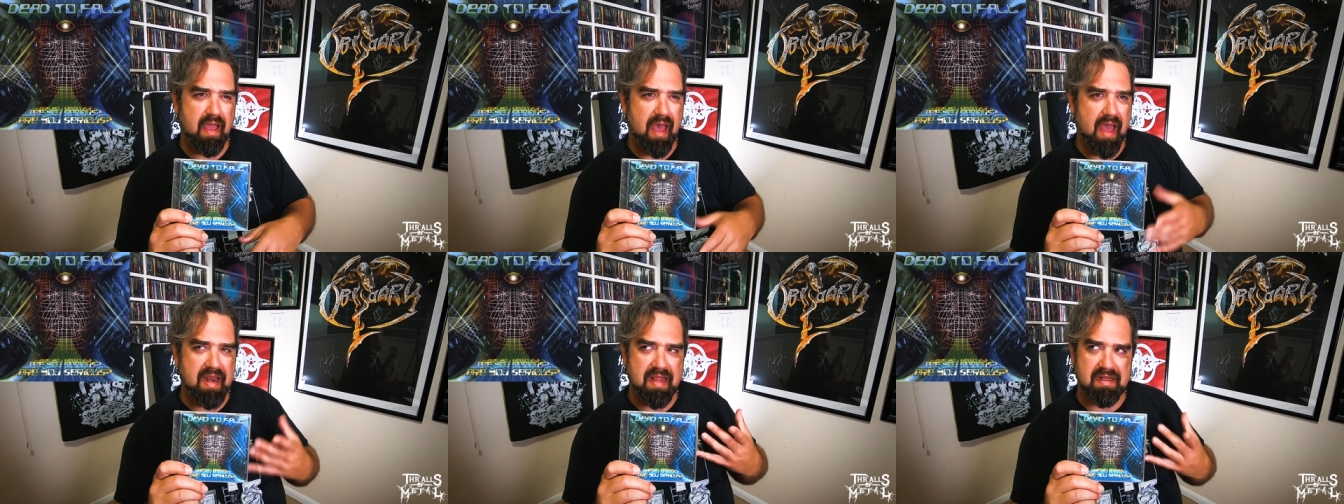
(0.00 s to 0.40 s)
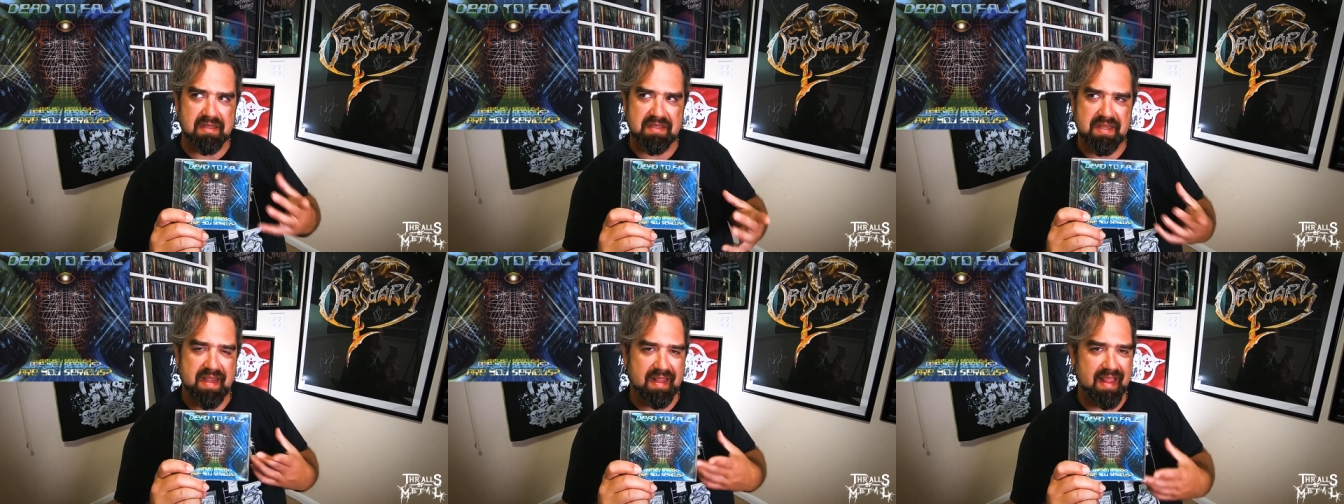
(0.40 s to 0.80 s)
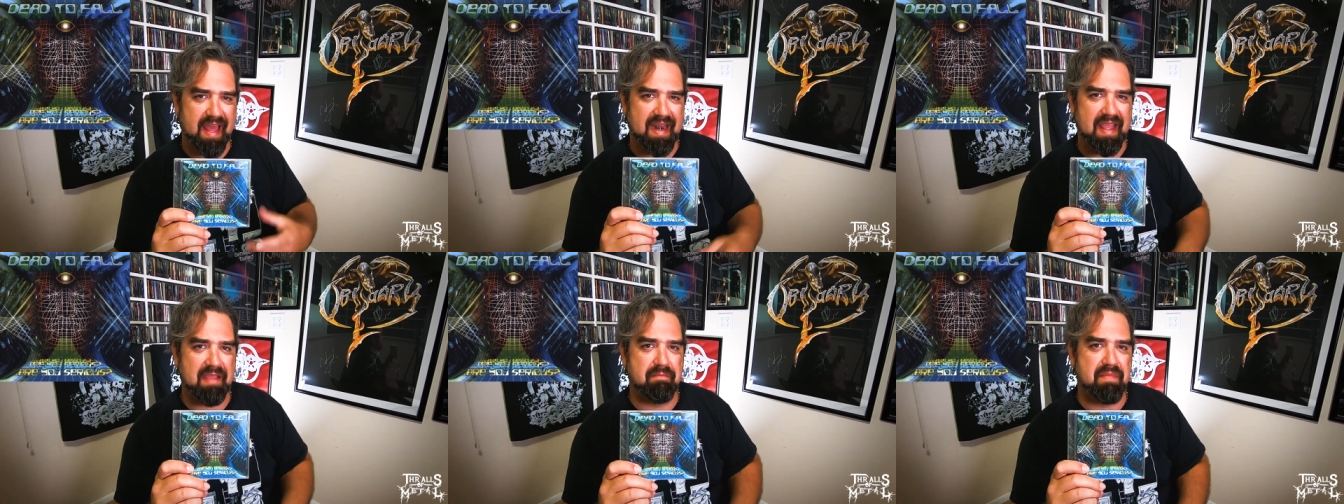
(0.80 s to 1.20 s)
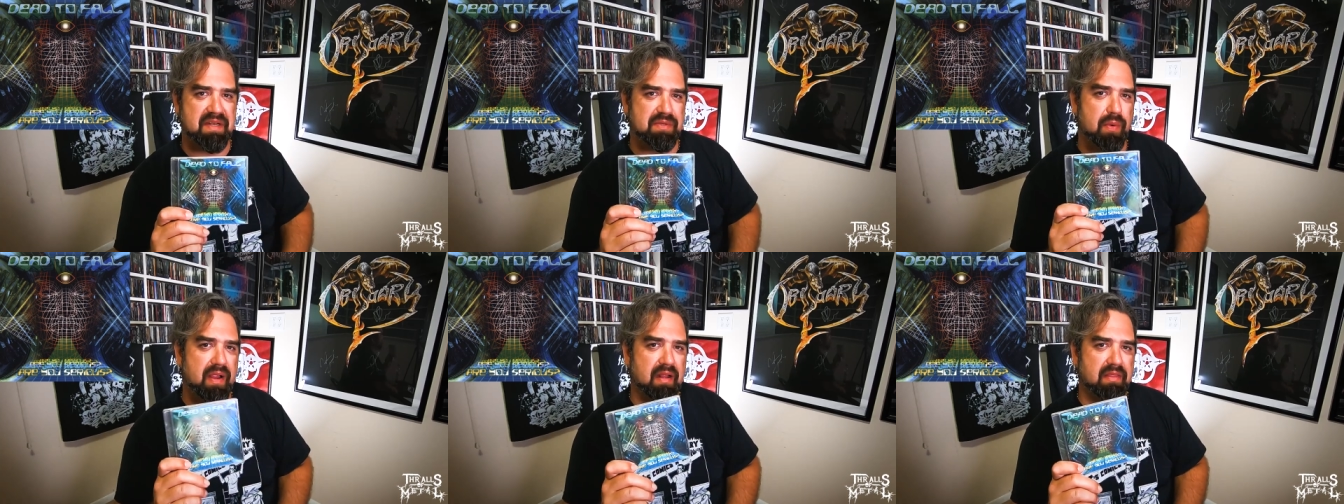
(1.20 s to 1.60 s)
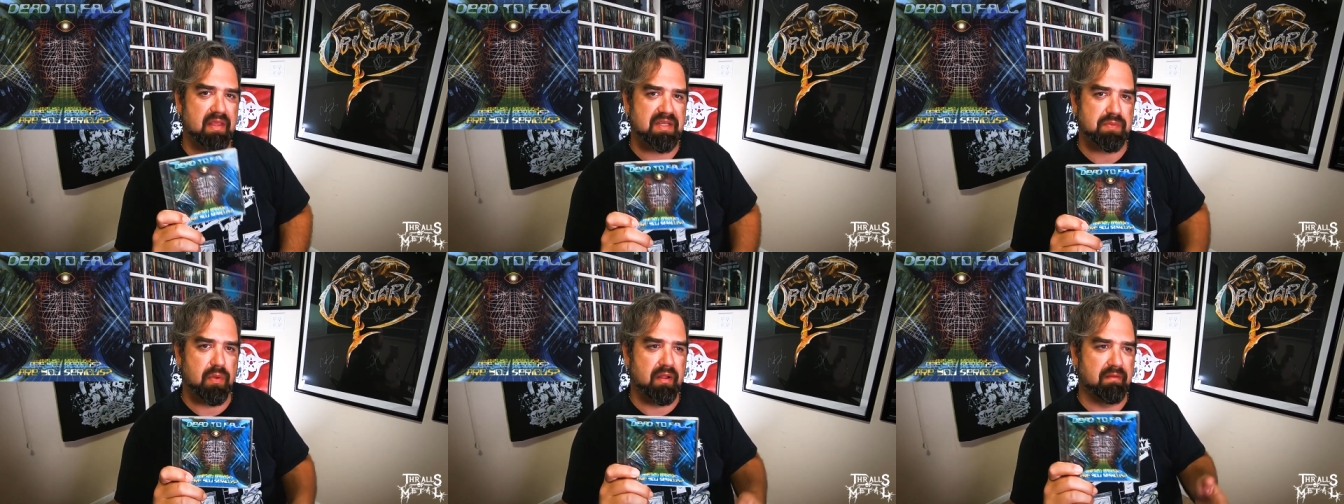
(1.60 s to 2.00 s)
I didn't see a lot of in between on
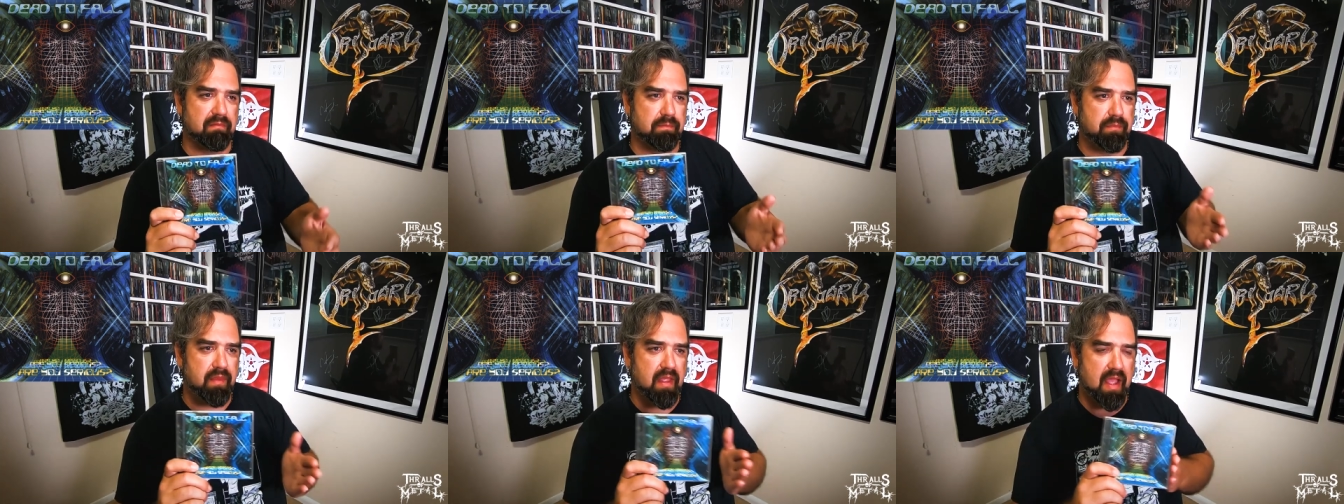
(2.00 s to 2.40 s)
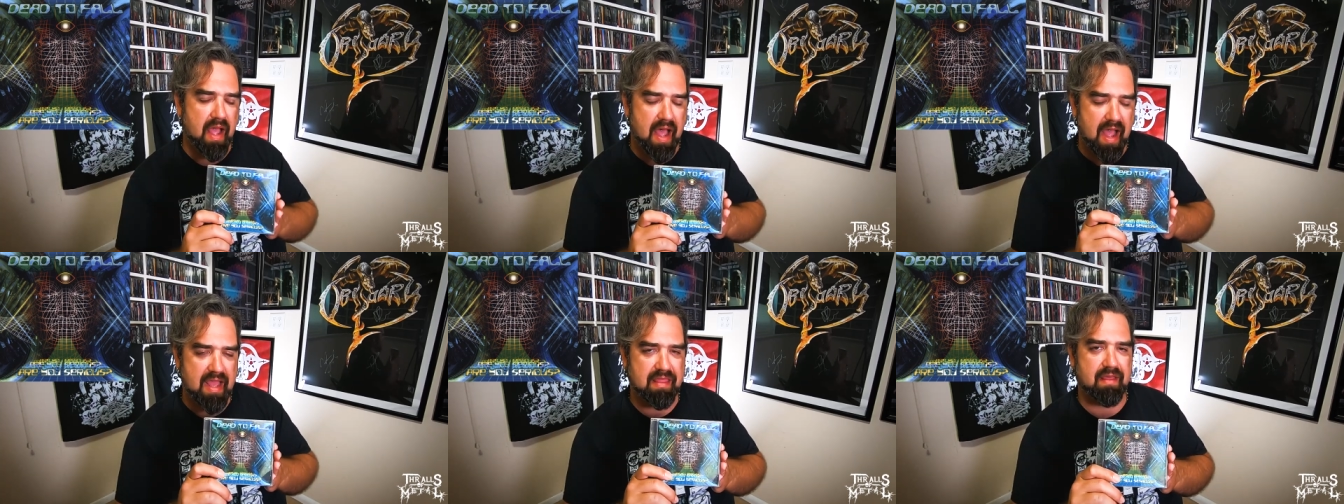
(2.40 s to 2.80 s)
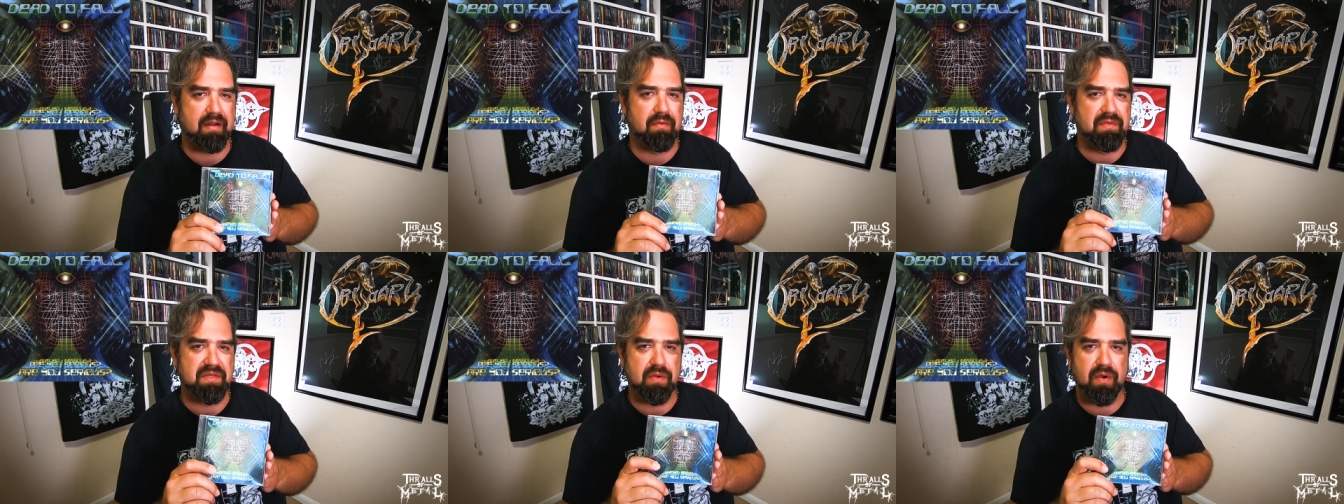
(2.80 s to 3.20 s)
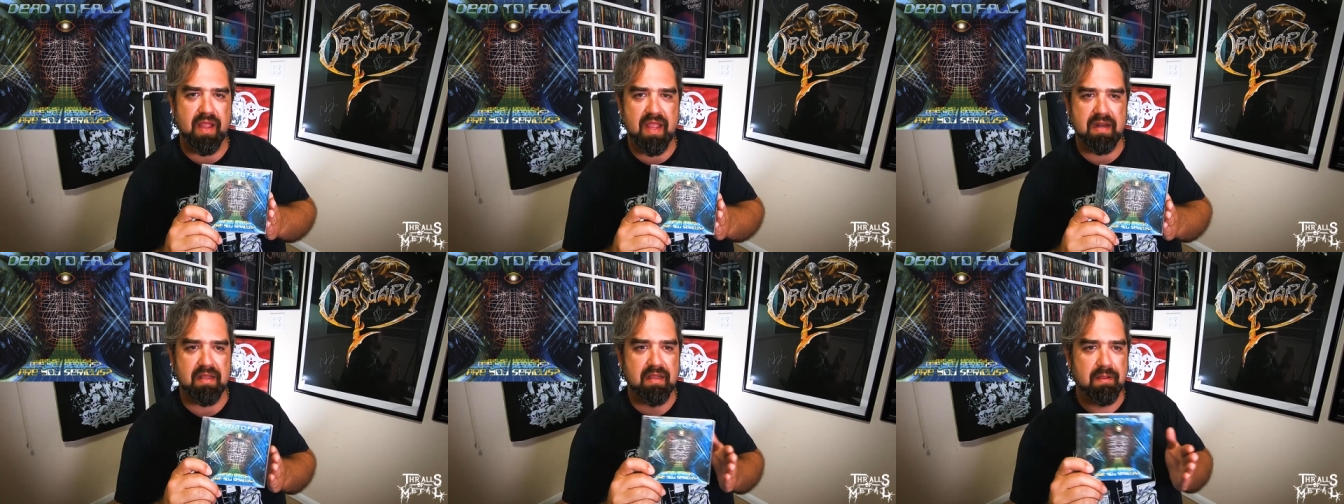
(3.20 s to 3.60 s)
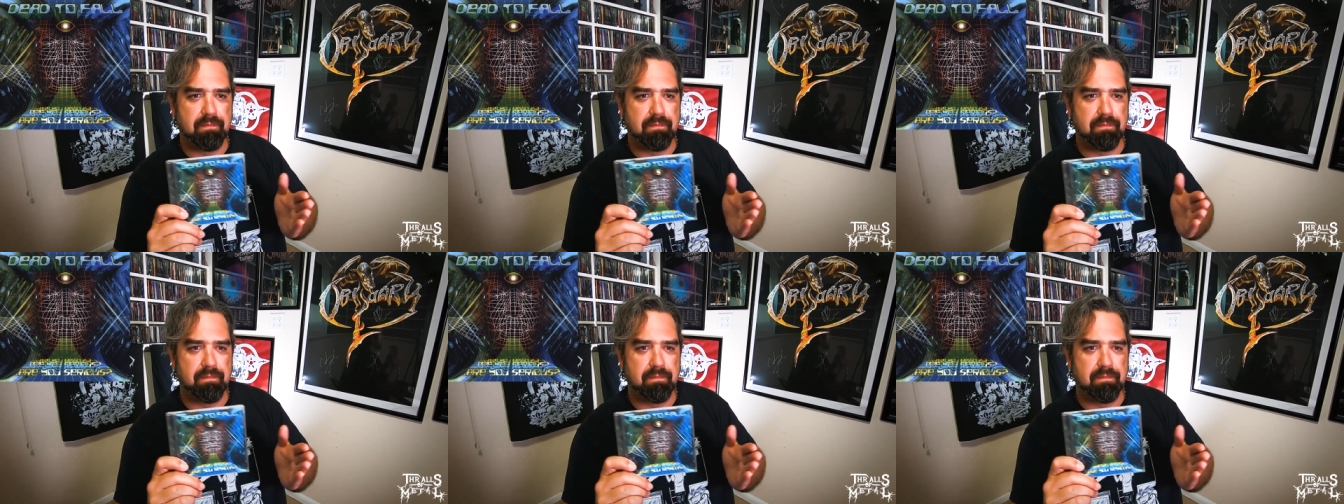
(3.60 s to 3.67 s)
this one. I thought it was great.